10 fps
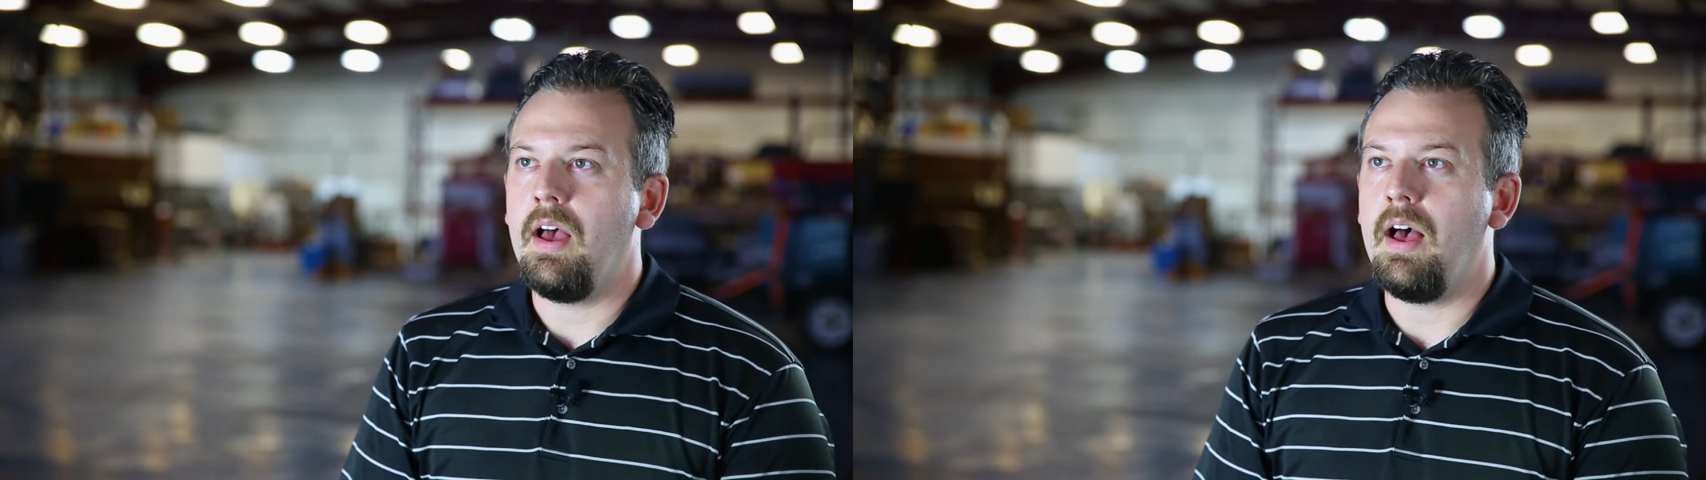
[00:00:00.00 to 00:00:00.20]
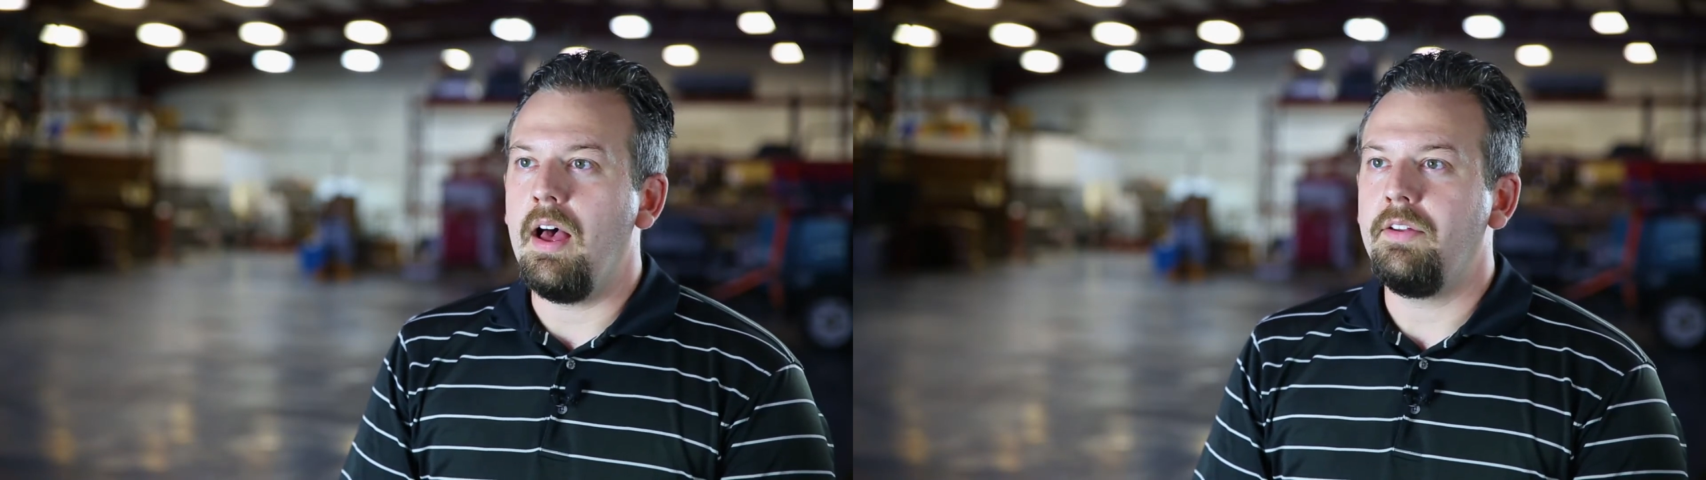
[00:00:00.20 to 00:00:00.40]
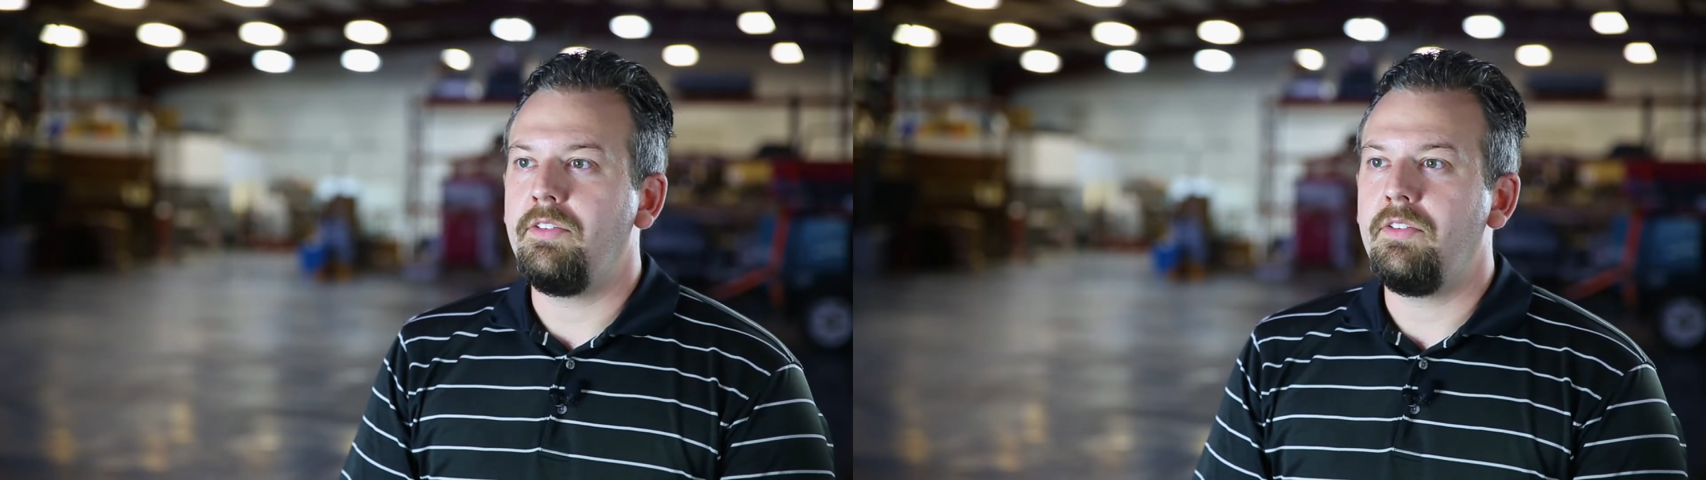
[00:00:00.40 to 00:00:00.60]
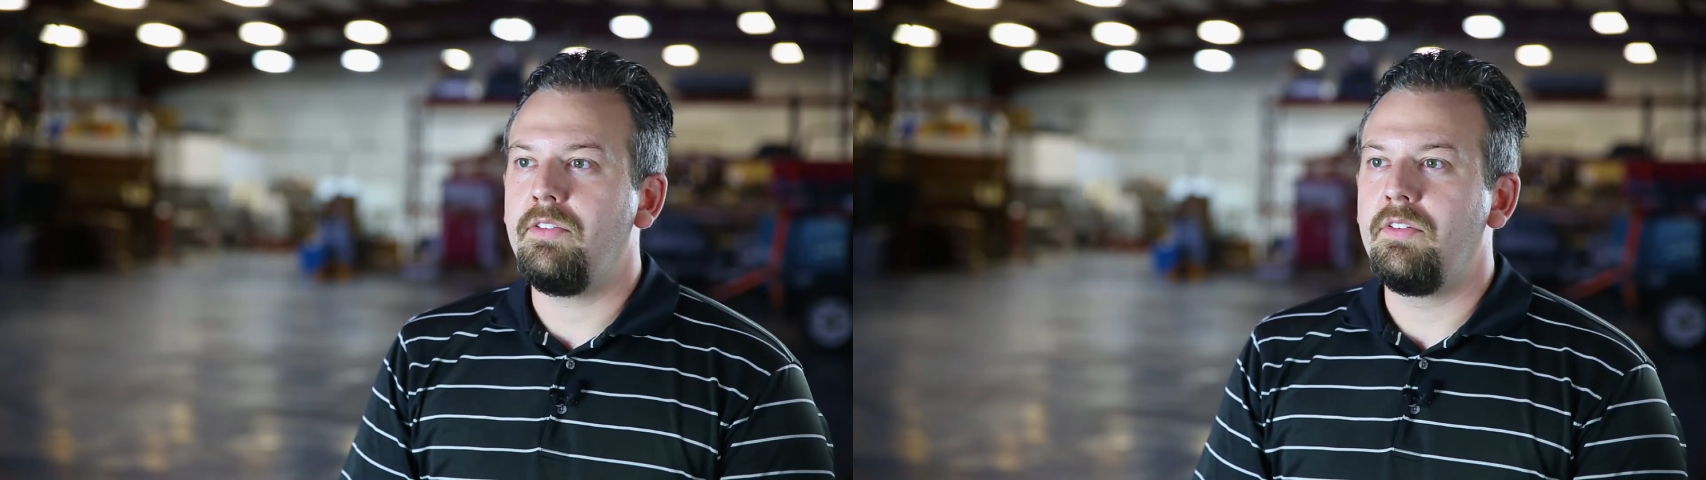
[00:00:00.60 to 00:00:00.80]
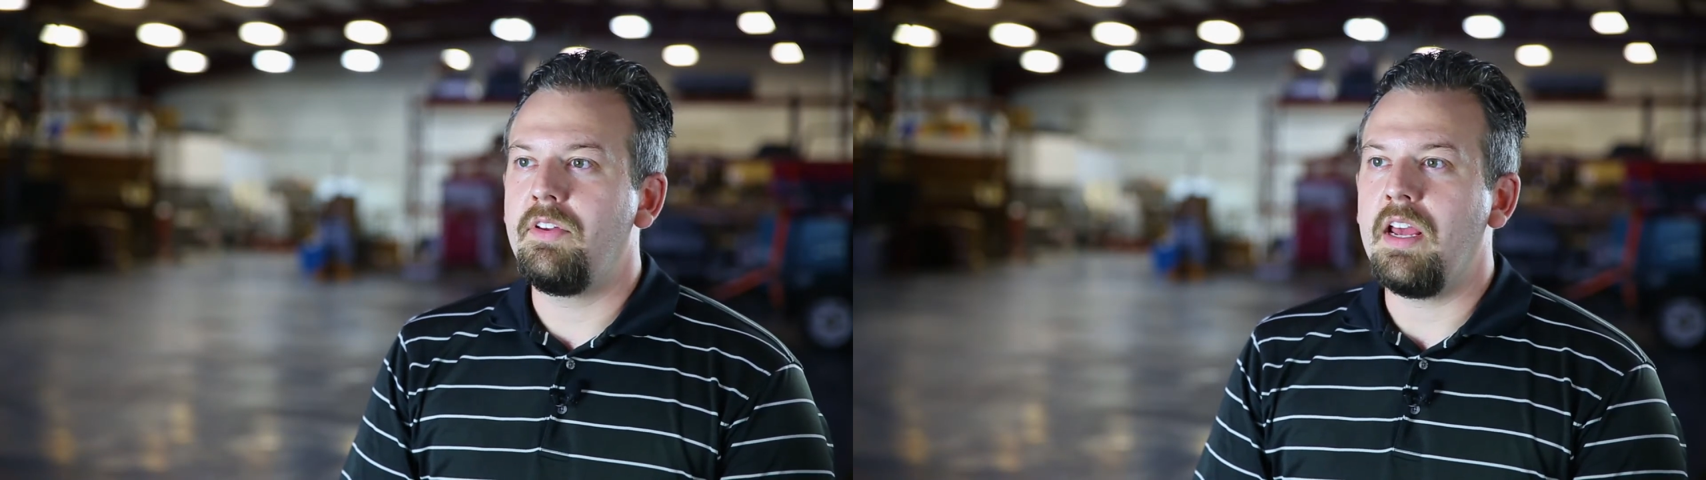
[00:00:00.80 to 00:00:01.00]
uh,
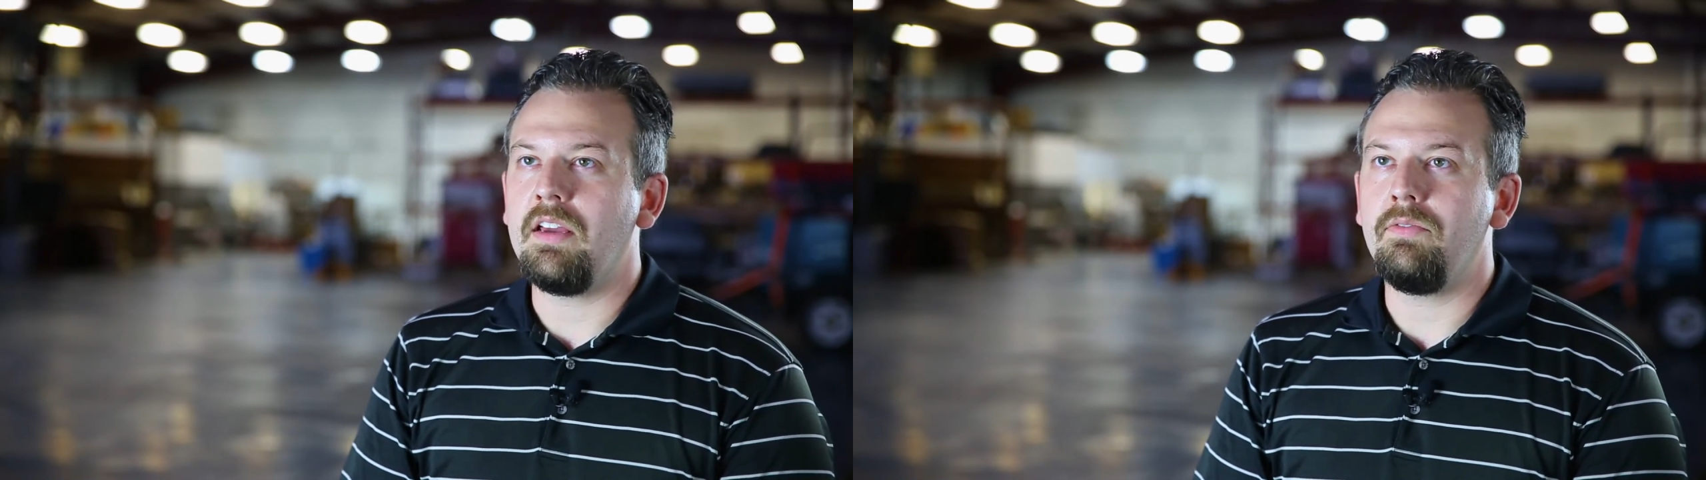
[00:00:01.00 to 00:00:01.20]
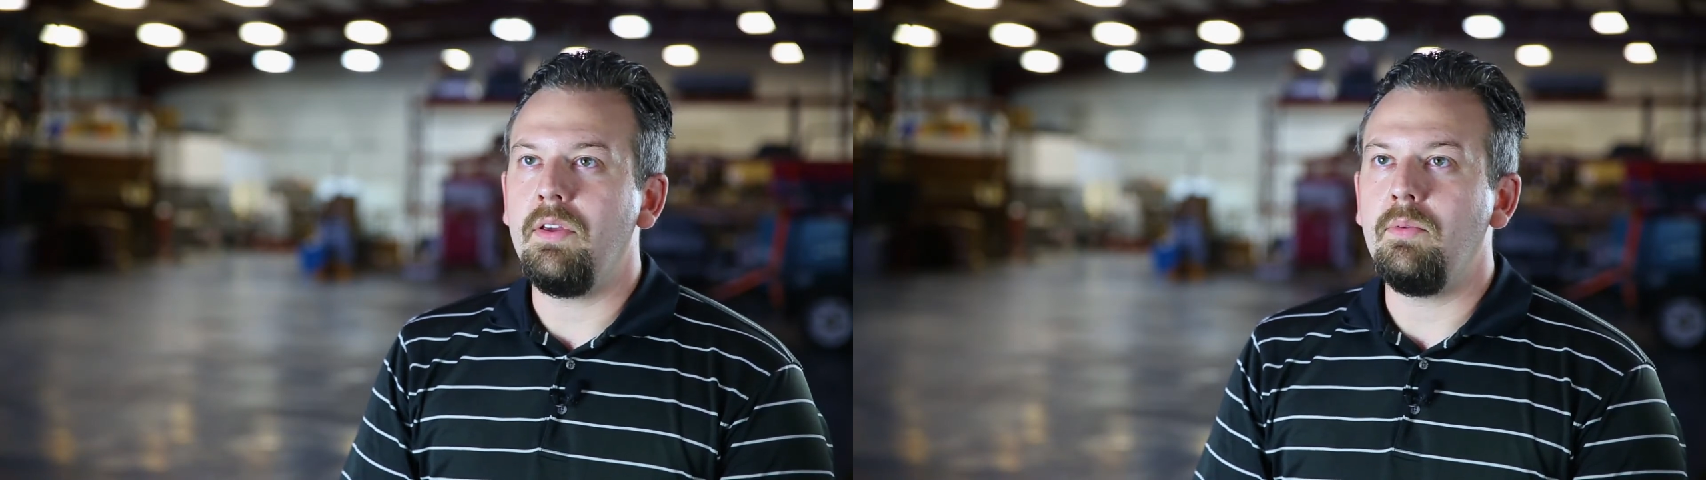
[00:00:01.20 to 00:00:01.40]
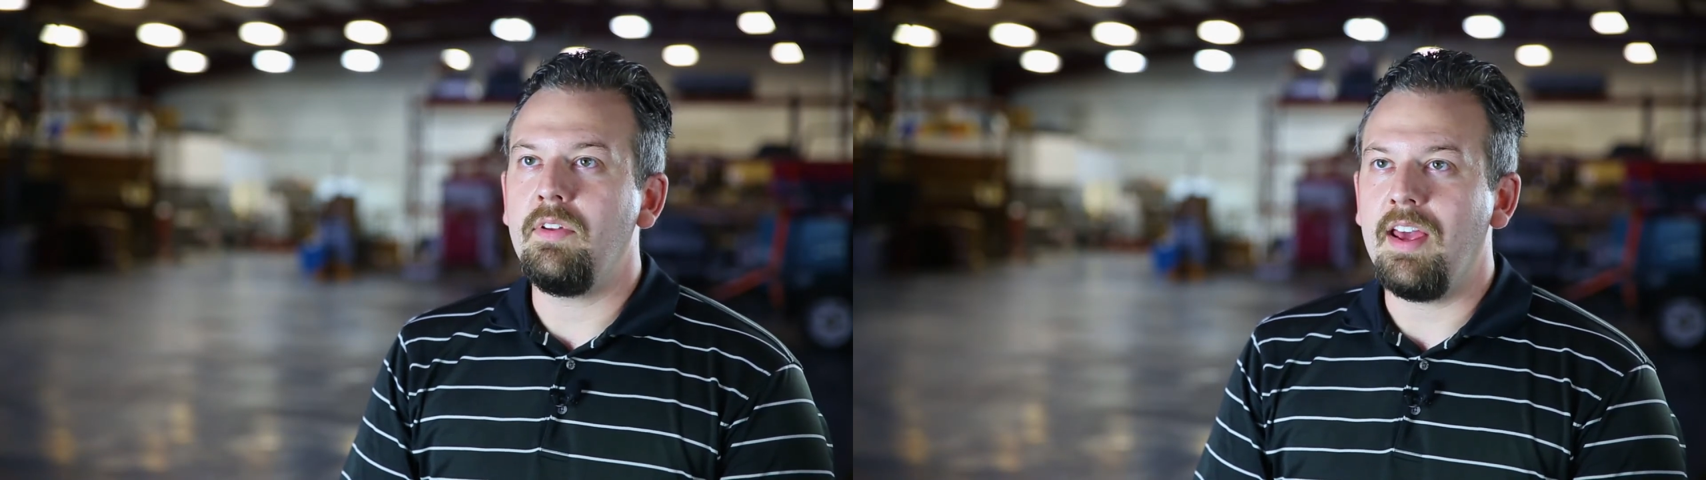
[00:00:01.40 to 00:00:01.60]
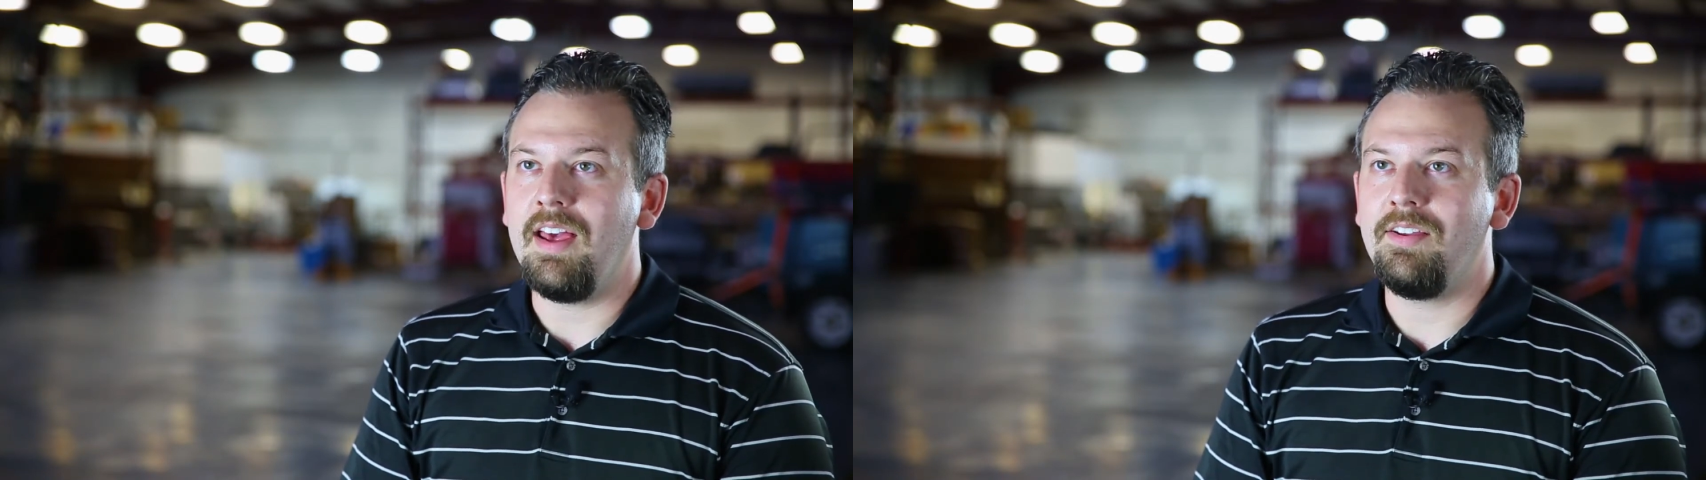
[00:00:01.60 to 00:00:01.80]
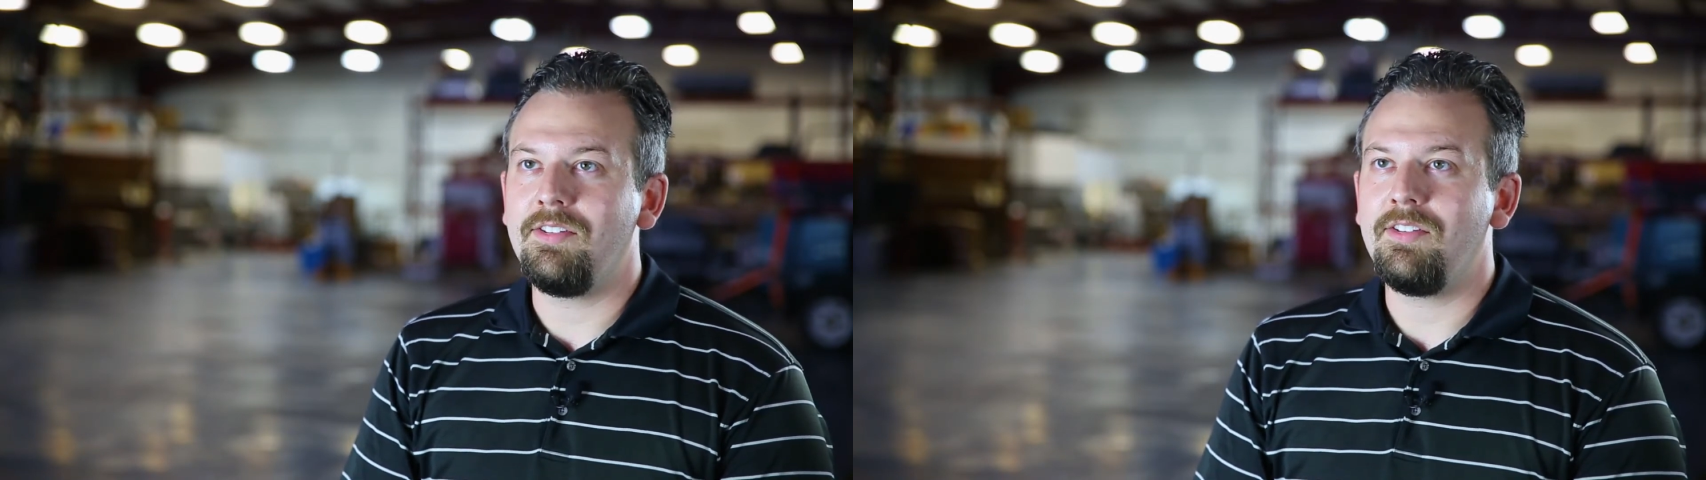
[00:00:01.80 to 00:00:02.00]
take a few
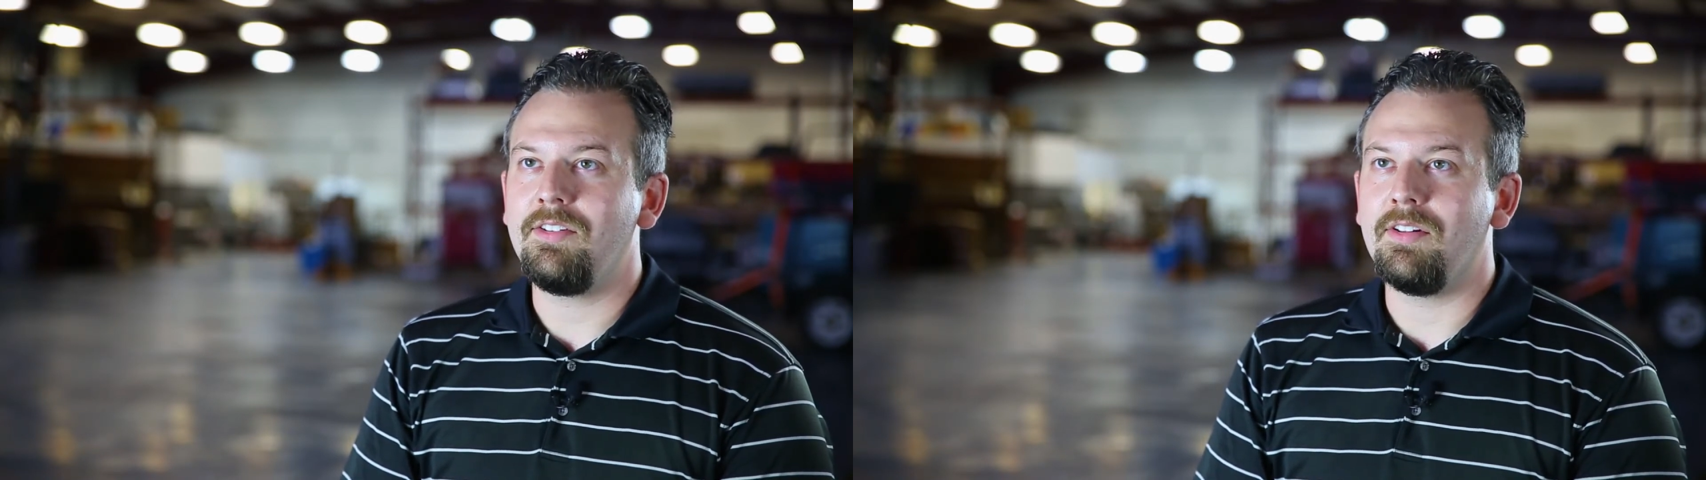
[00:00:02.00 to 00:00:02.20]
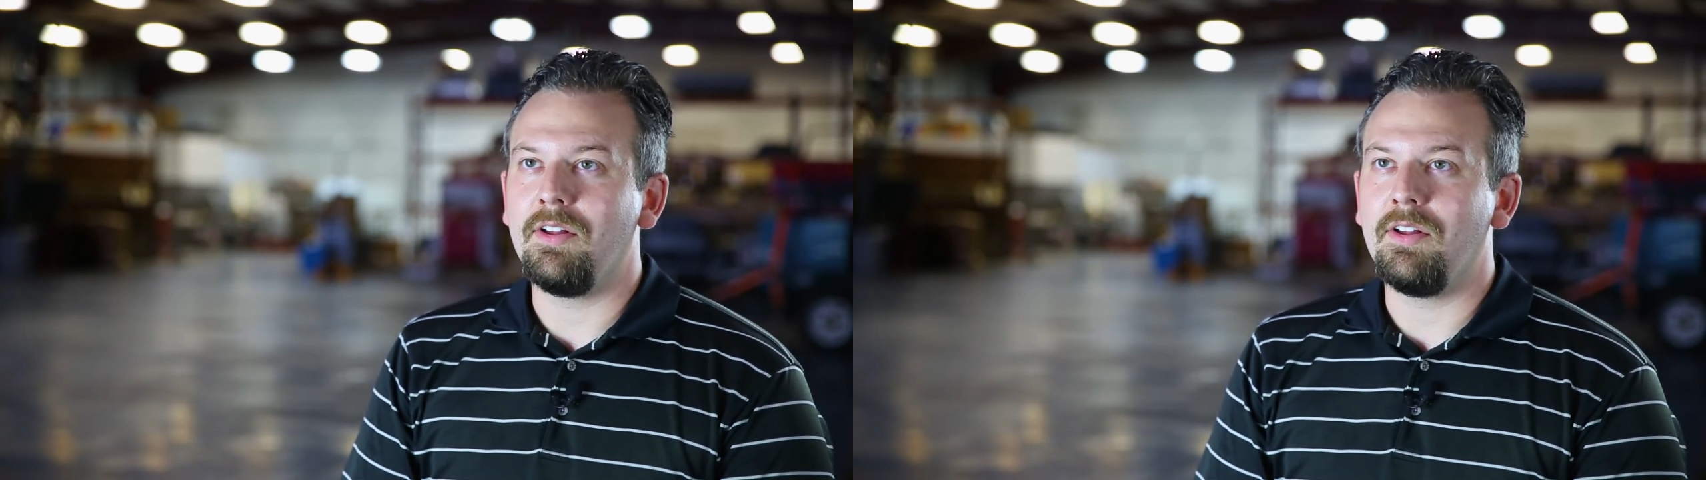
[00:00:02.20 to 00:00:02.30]
tests,